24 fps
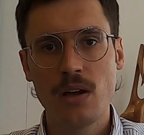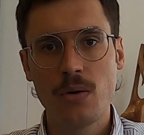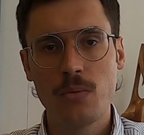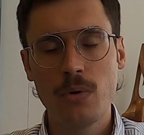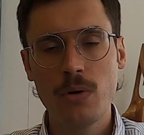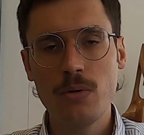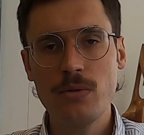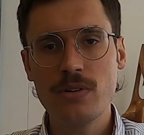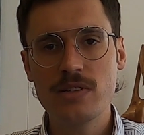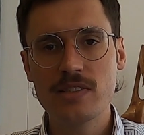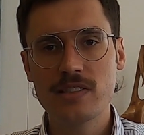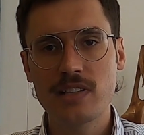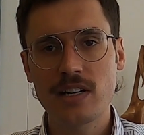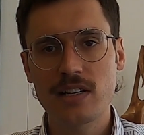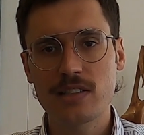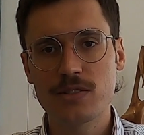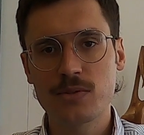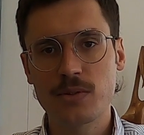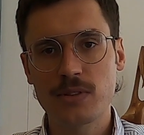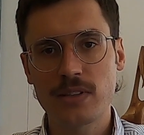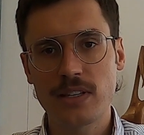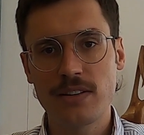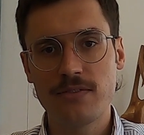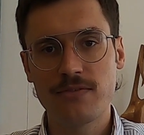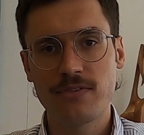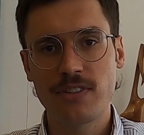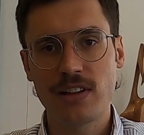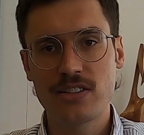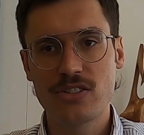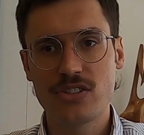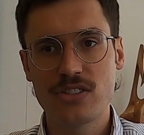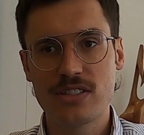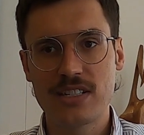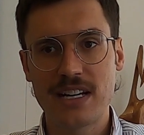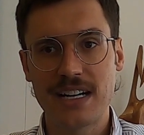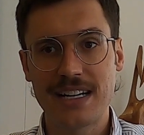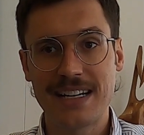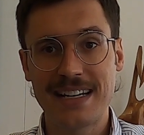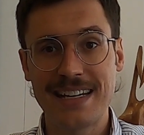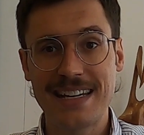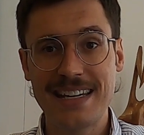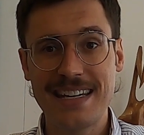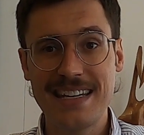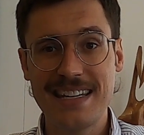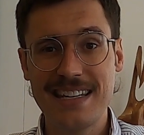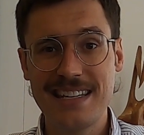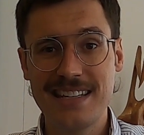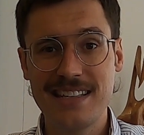We will discuss what the inflation target
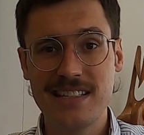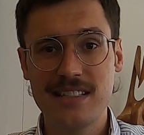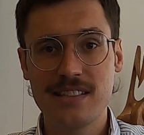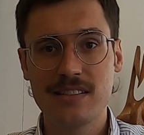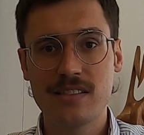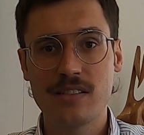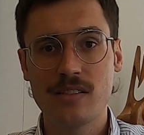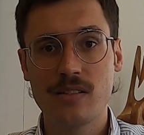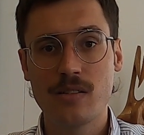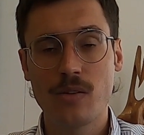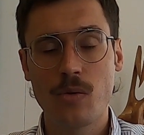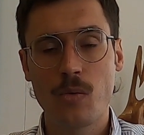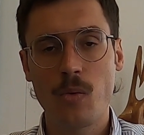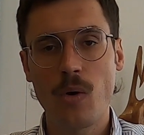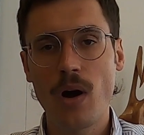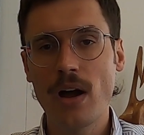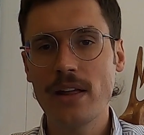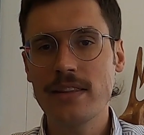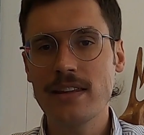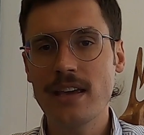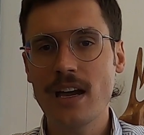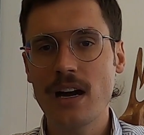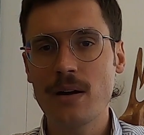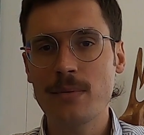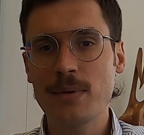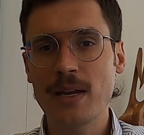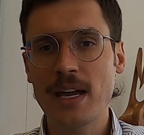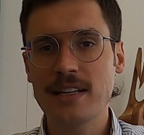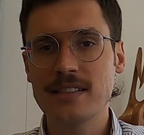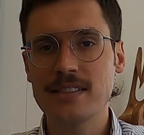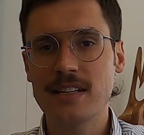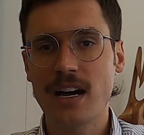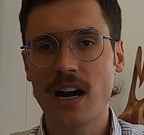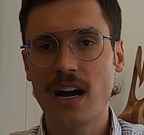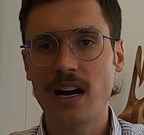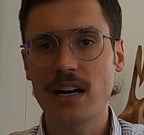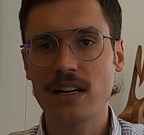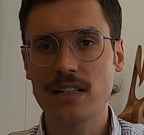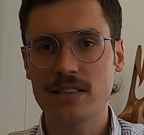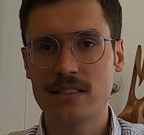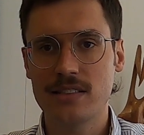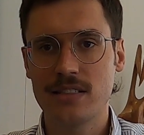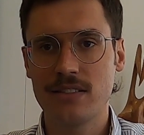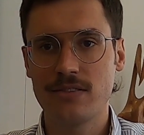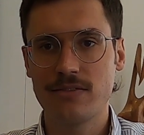is, why the RBA targets